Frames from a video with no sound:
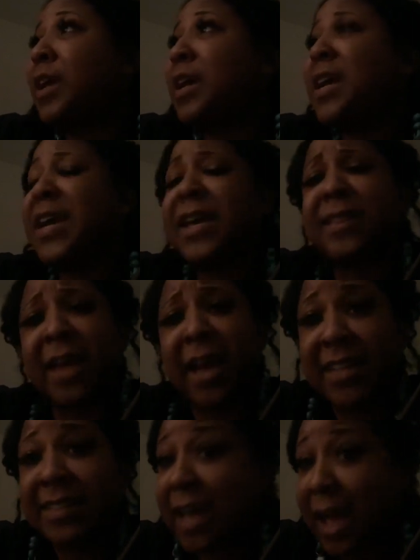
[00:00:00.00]
And that
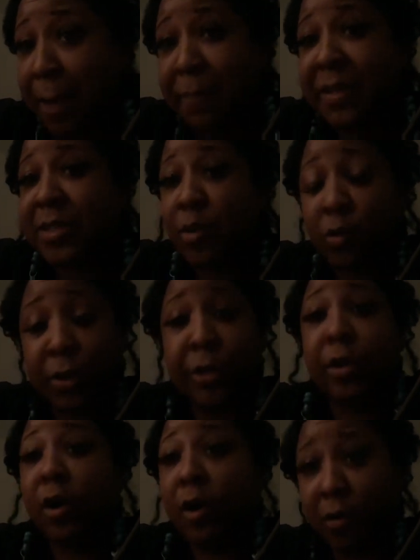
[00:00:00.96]
has happened on
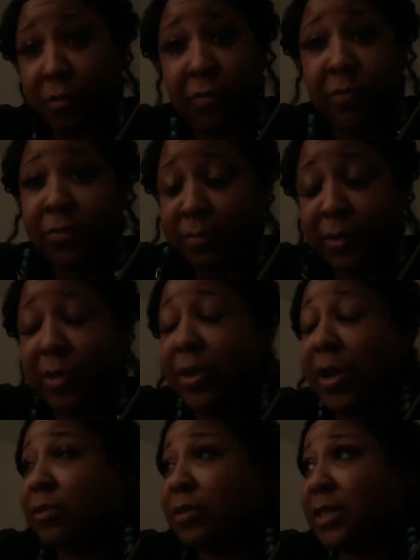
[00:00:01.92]
and off, you
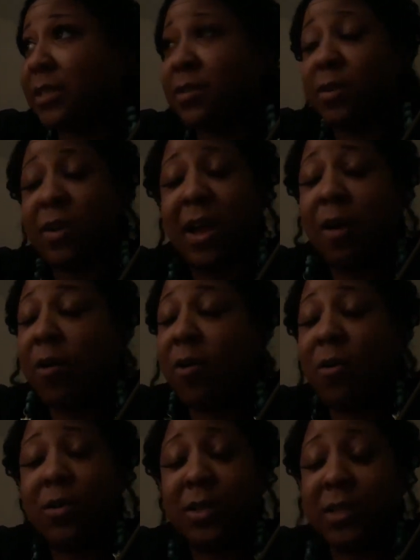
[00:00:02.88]
know, since
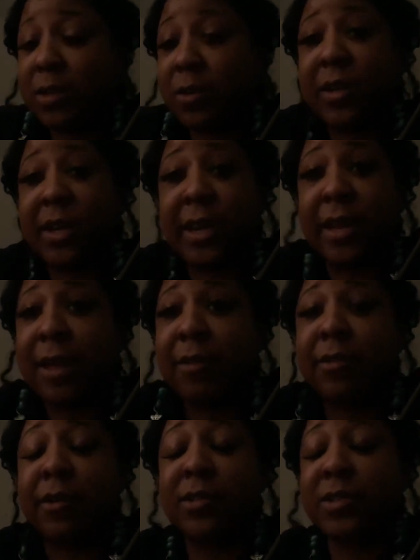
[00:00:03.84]
all this, her getting out of
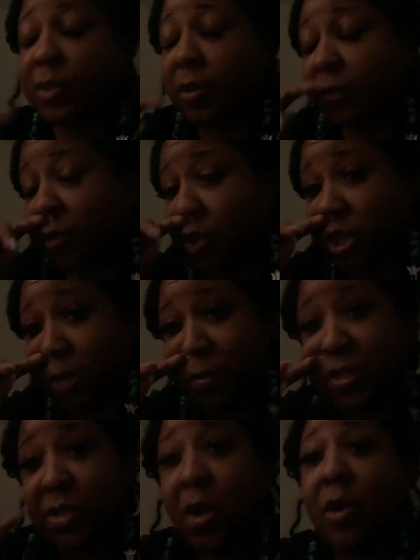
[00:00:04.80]
the conservatorship
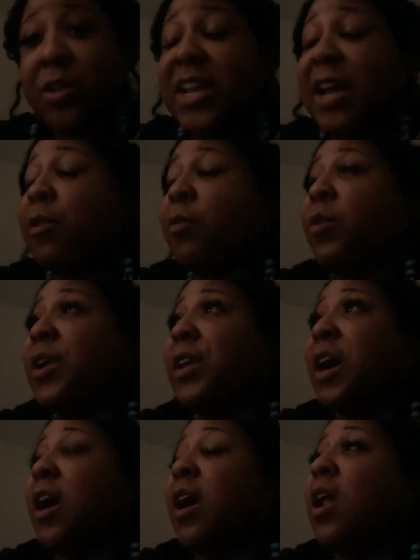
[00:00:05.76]
has gone down and
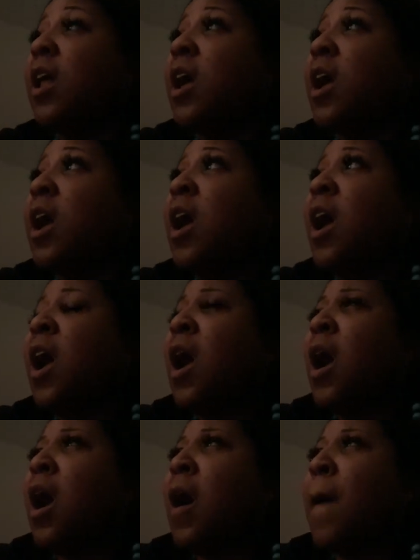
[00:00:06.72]
whatnot
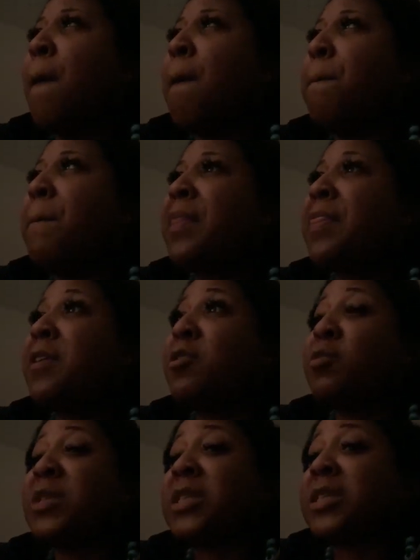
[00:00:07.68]
but there
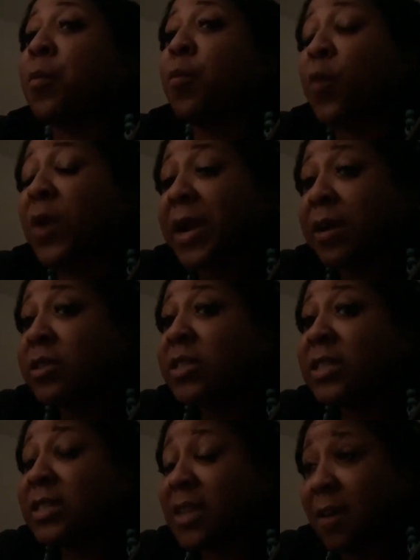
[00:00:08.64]
was some weird
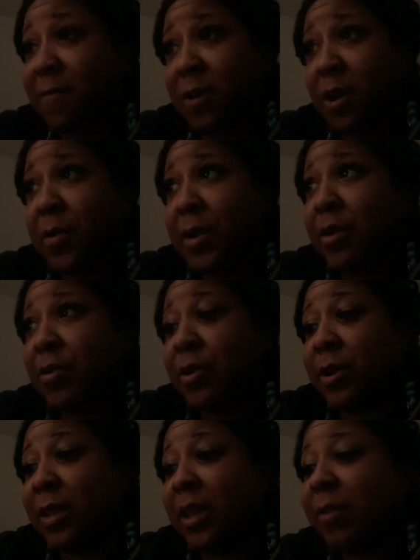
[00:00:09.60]
stuff going on
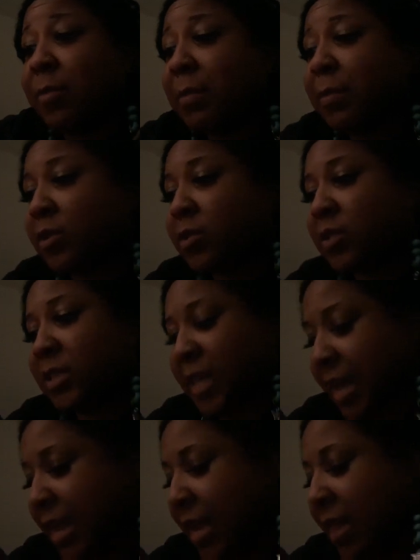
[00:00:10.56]
and a lot of people are
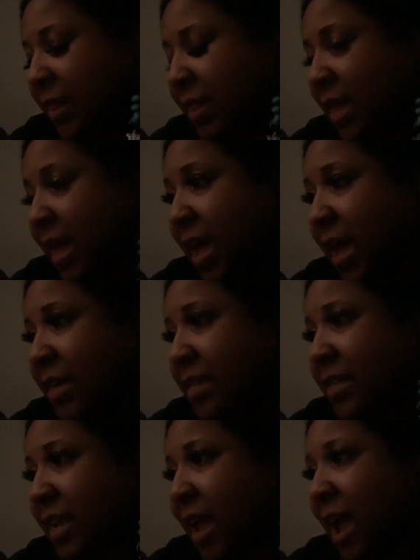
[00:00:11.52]
saying that
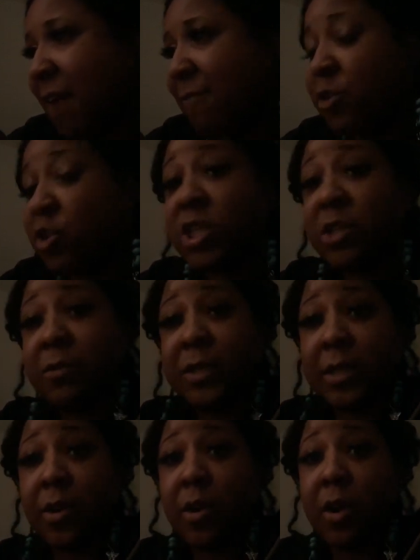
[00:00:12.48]
after she was
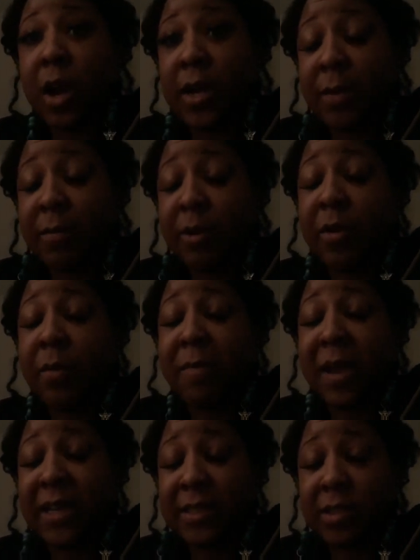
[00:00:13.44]
in her honeymoon in
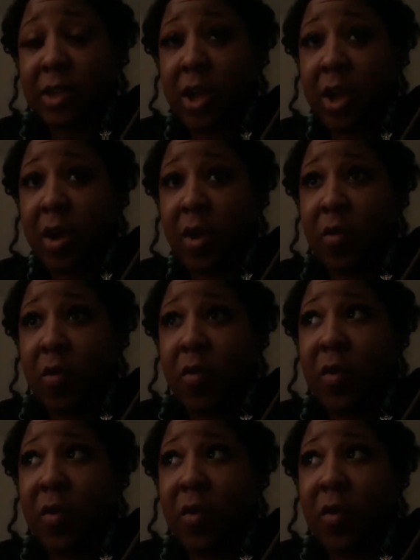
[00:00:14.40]
Mexico